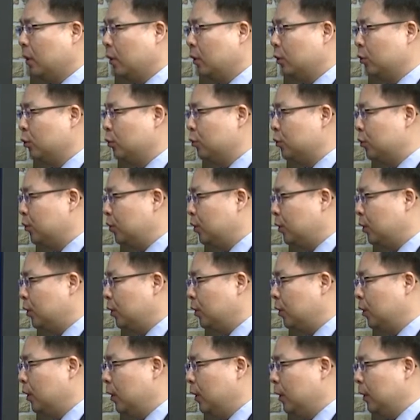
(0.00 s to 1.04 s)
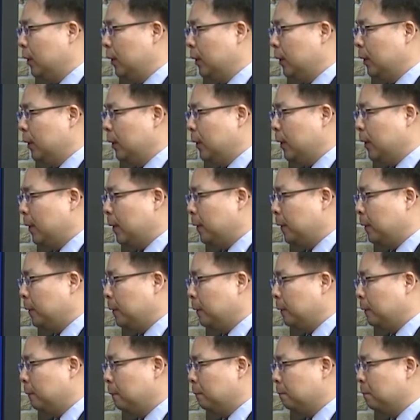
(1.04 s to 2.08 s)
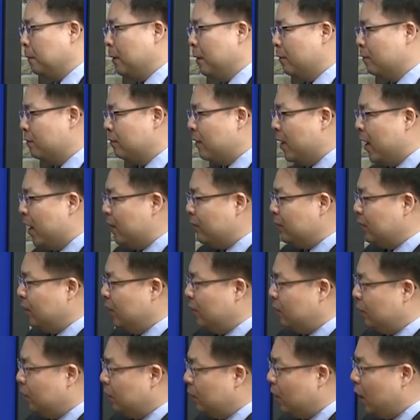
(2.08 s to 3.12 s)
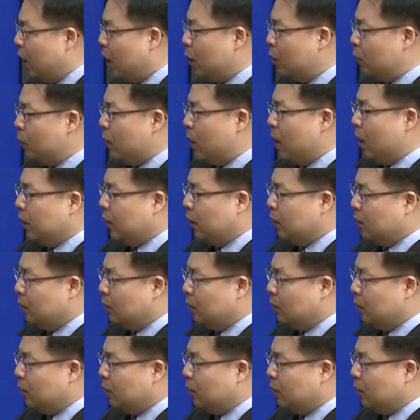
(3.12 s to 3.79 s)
You see 5 different hierarchy.